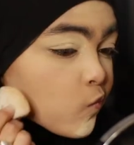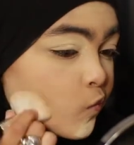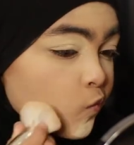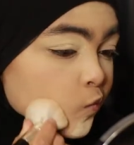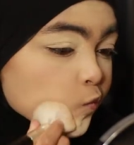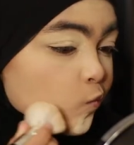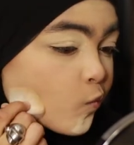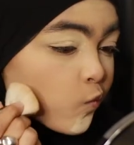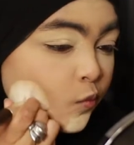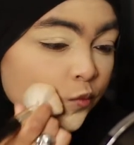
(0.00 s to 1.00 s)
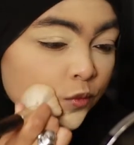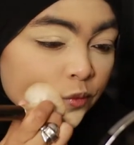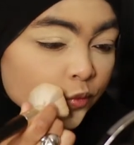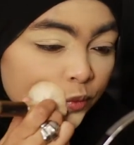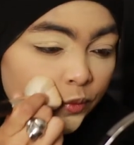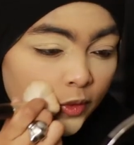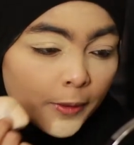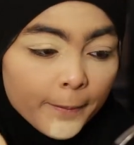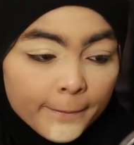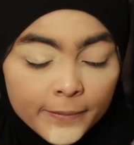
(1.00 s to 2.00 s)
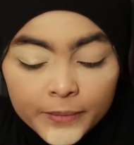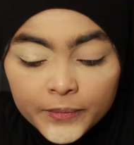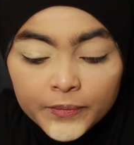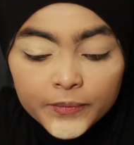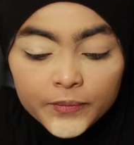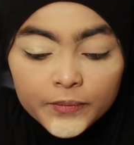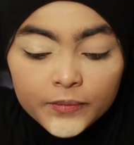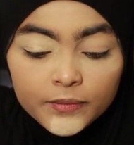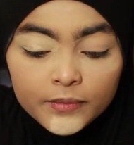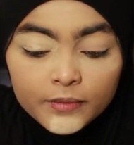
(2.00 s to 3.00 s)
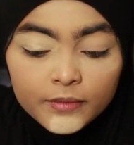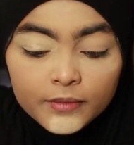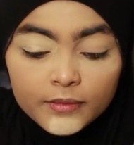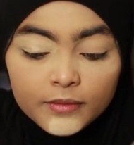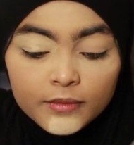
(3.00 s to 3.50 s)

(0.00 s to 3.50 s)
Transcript: Nothing is said.